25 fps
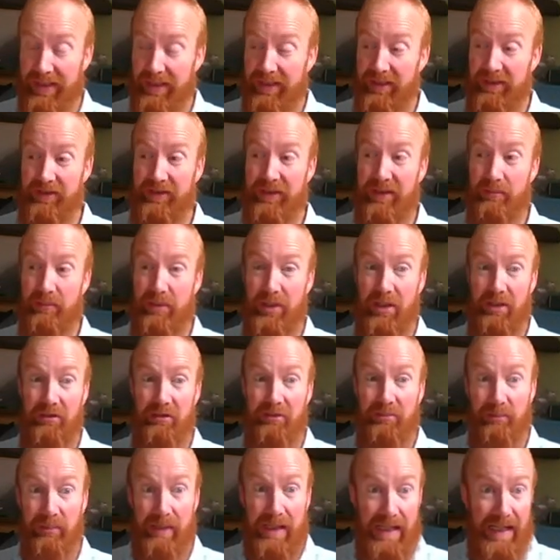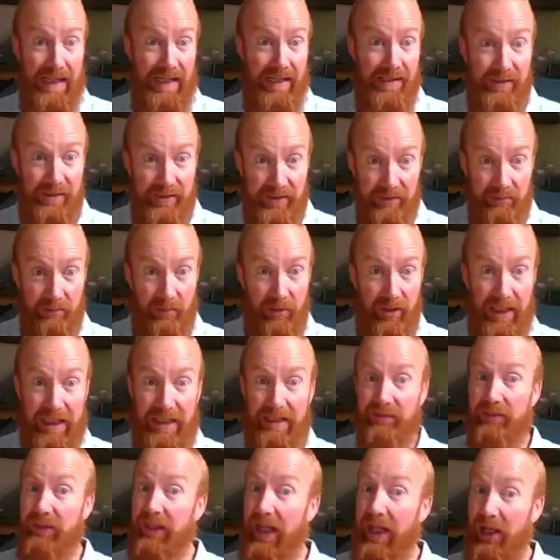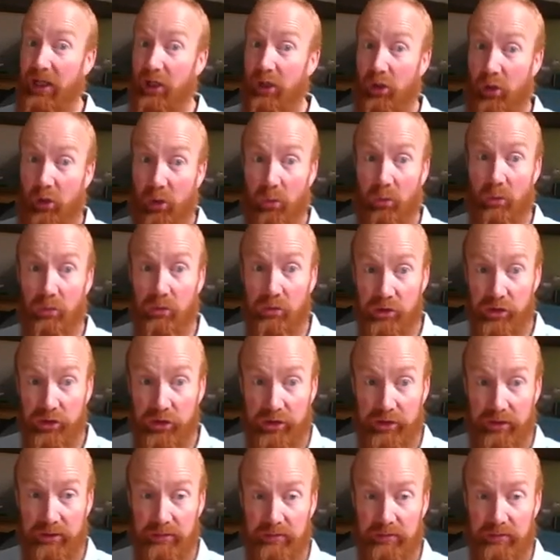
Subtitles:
Some of those plans might even get launched.